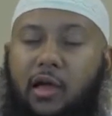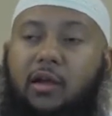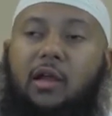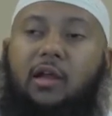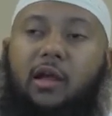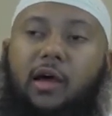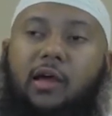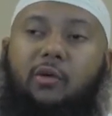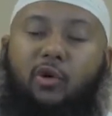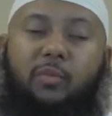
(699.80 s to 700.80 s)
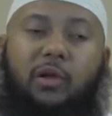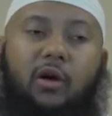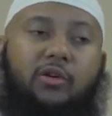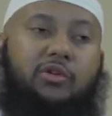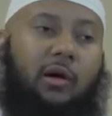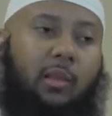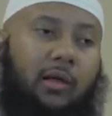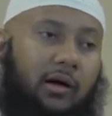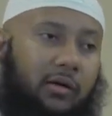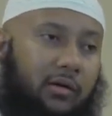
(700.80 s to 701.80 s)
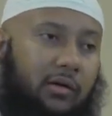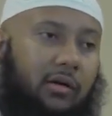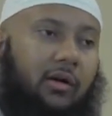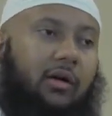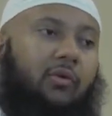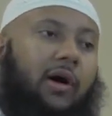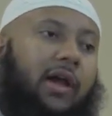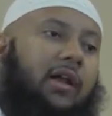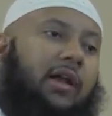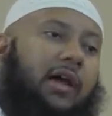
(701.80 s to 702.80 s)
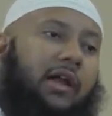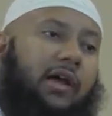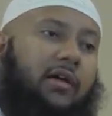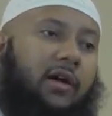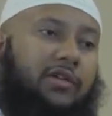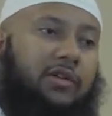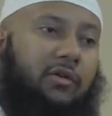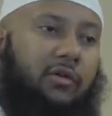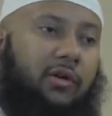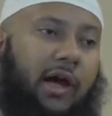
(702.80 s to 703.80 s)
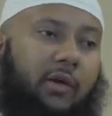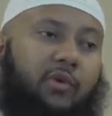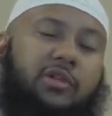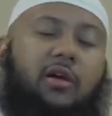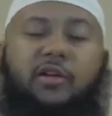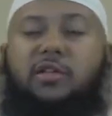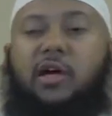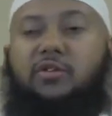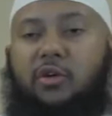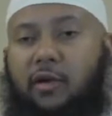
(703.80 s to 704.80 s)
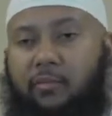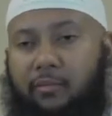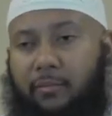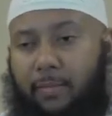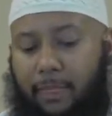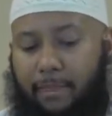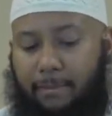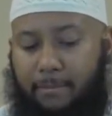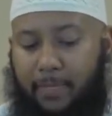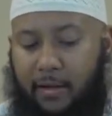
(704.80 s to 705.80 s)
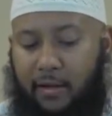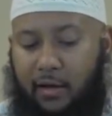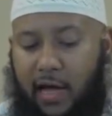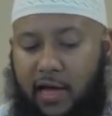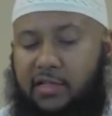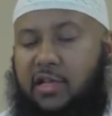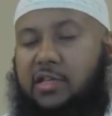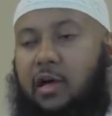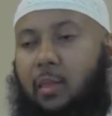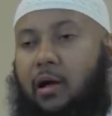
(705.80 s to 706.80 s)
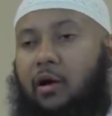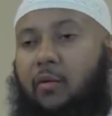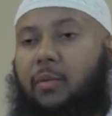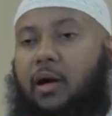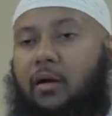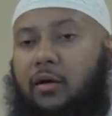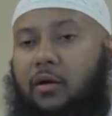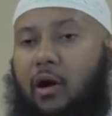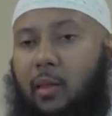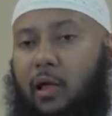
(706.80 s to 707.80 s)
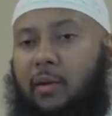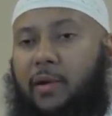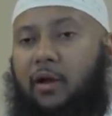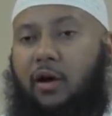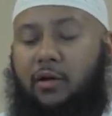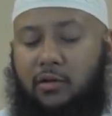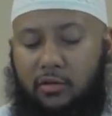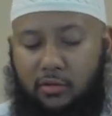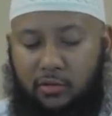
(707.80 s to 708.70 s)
Inna lillahi, we belong to Allah, wa inna ilayhi raji'un, and we shall return to Him. And he says, Allahumma, O Allah my Lord,